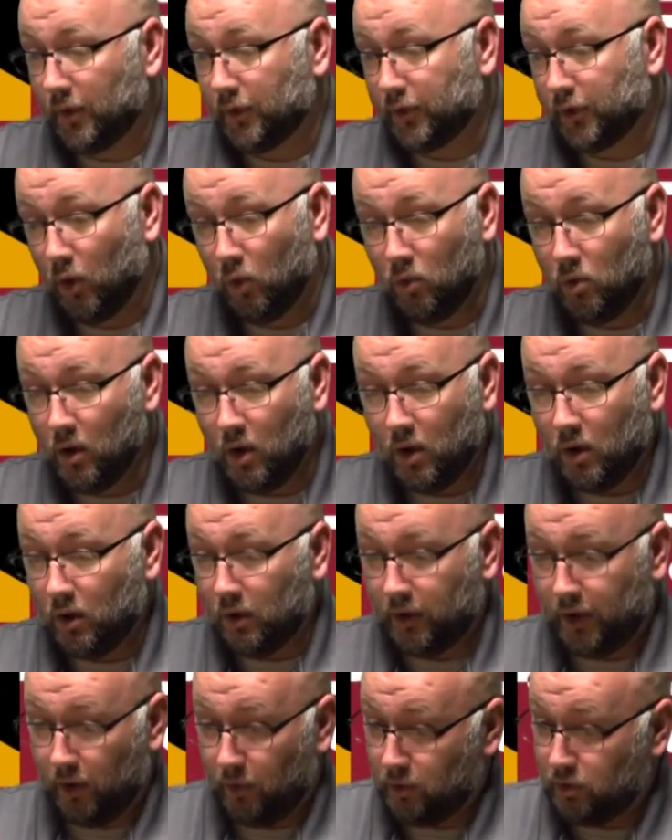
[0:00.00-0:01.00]
So
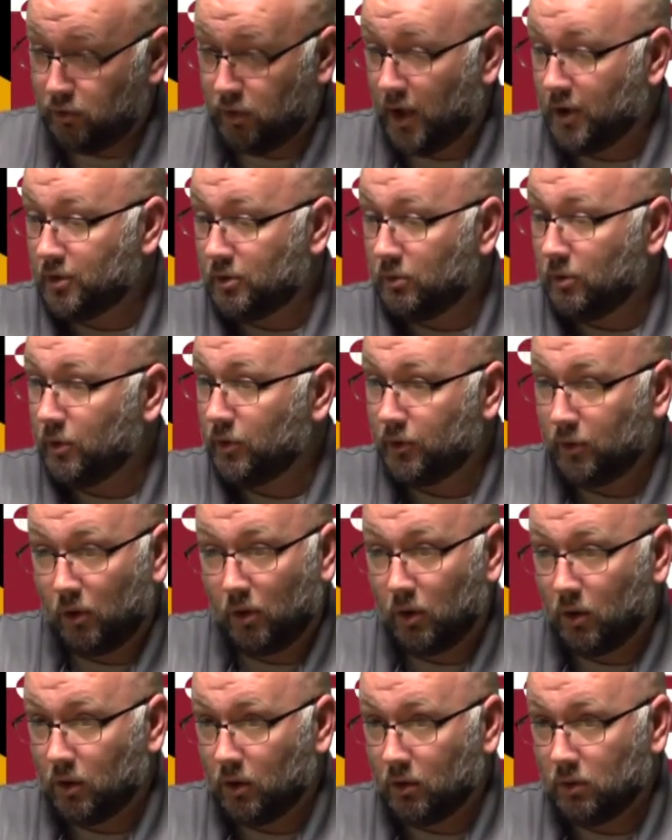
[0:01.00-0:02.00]
treasurers
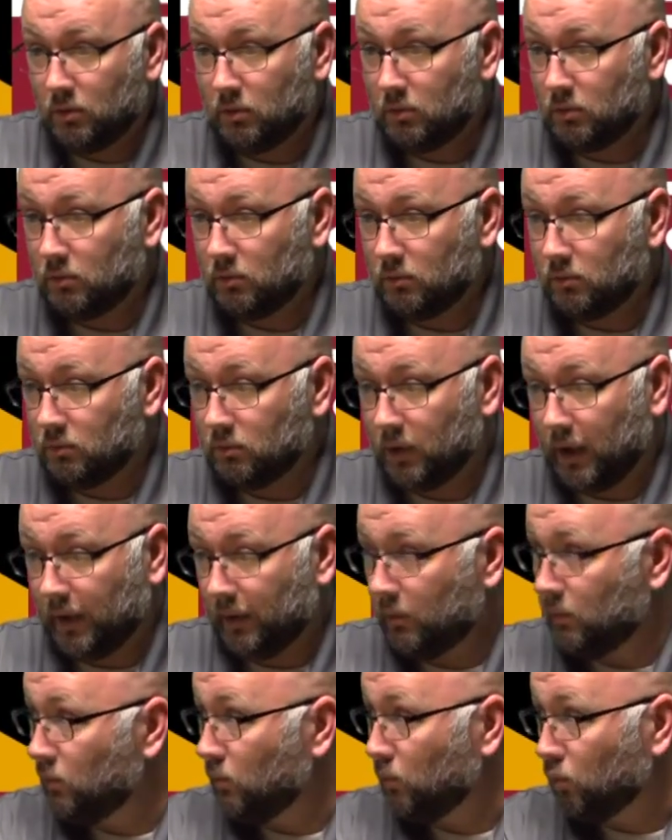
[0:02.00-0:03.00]
are
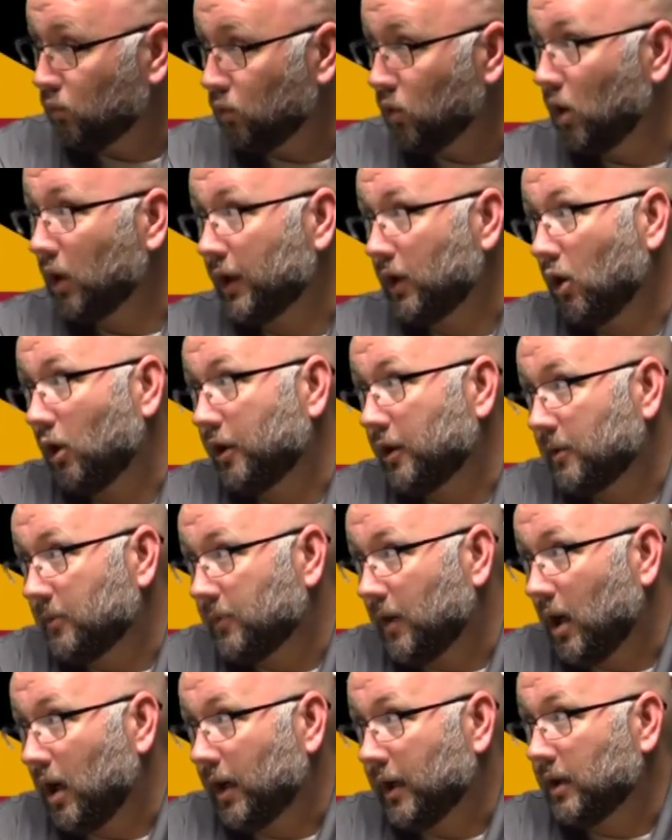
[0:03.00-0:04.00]
like really hard to
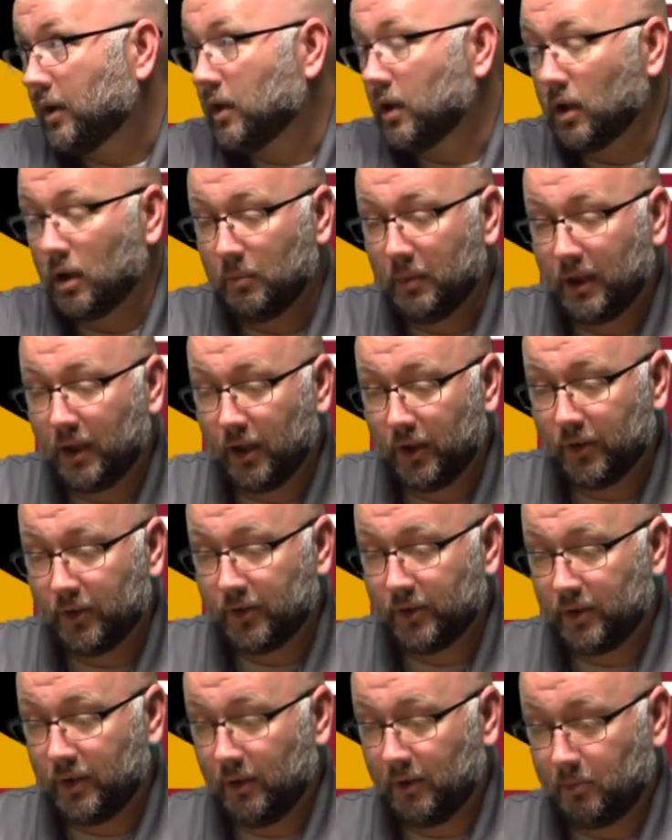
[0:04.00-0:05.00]
find
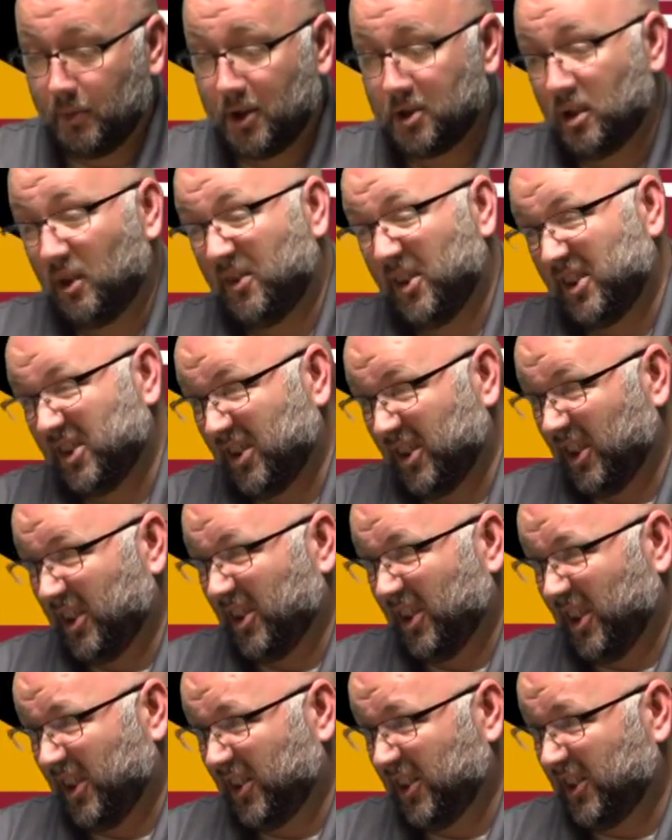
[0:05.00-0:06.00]
because especially if it's
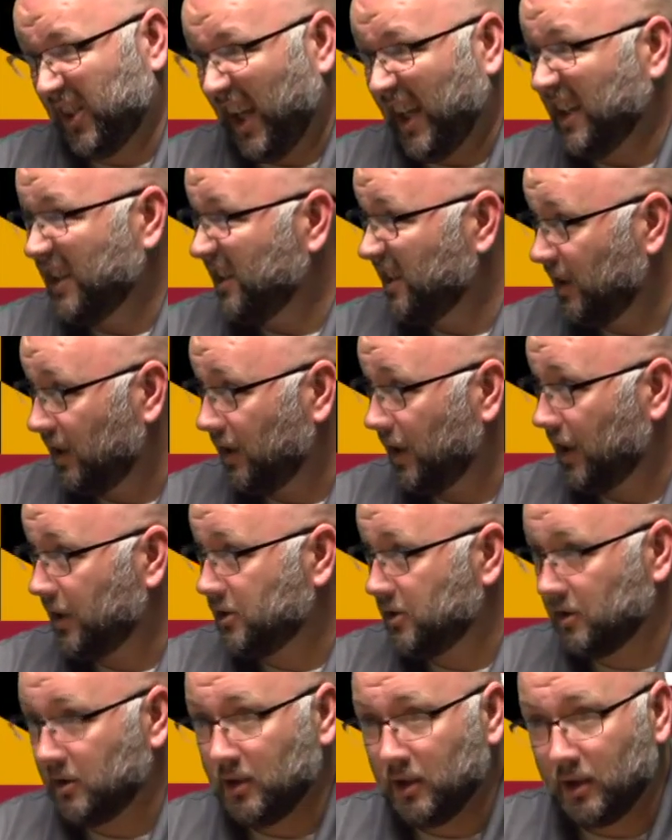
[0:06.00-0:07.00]
a state
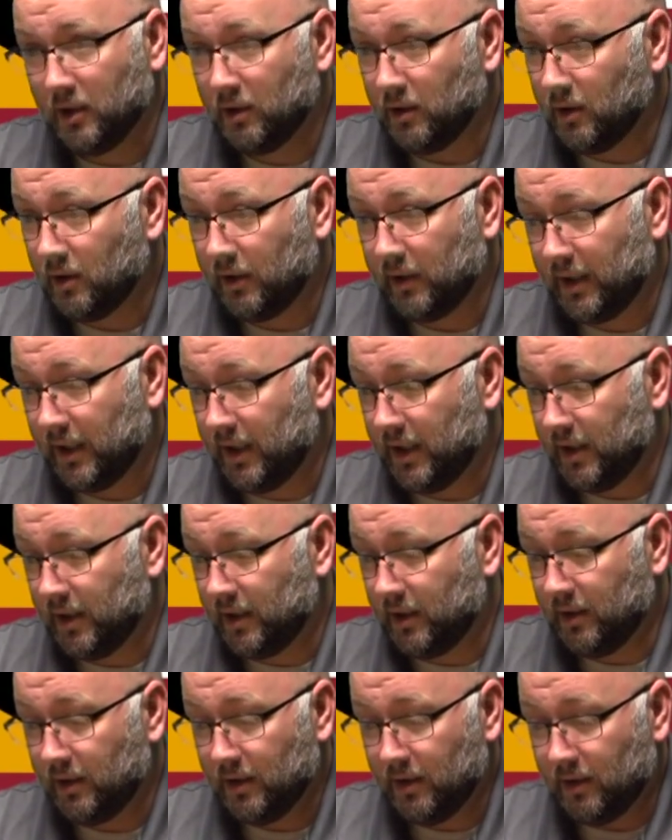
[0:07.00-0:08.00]
election,
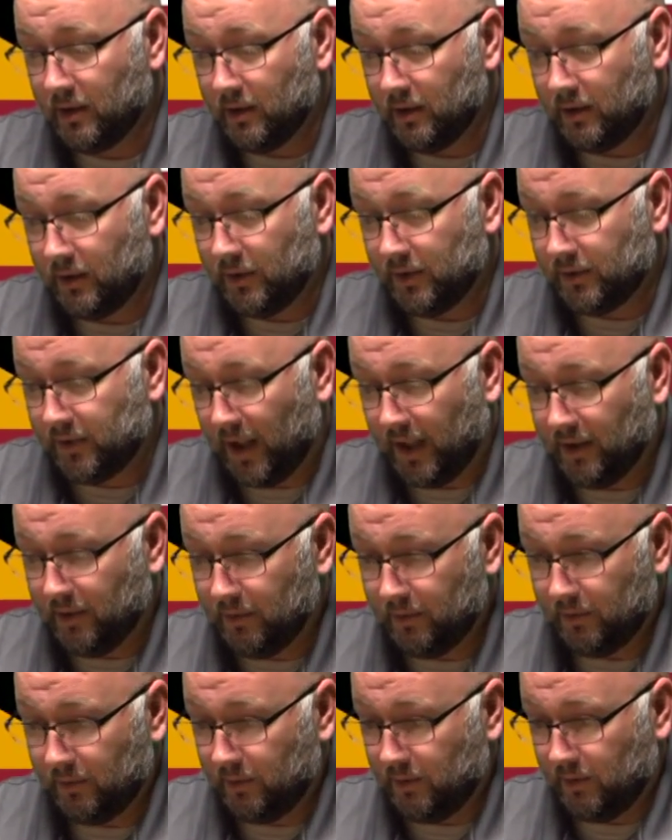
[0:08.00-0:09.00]
the
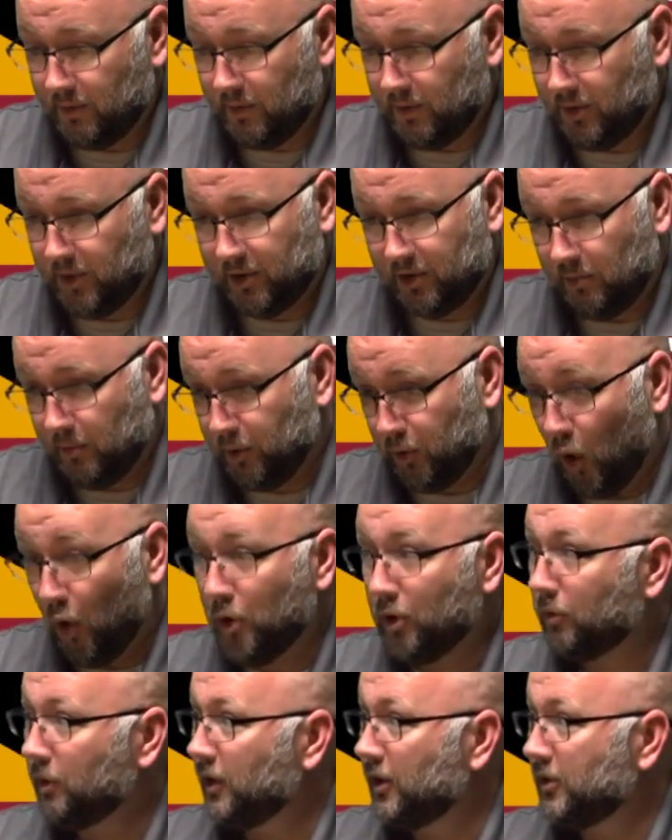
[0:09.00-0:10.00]
state system is
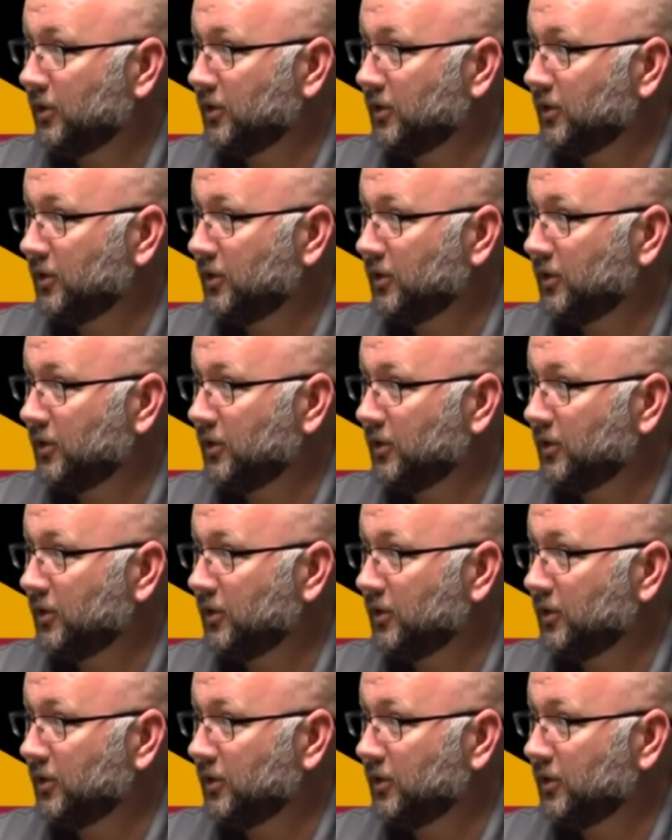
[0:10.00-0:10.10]
onerous.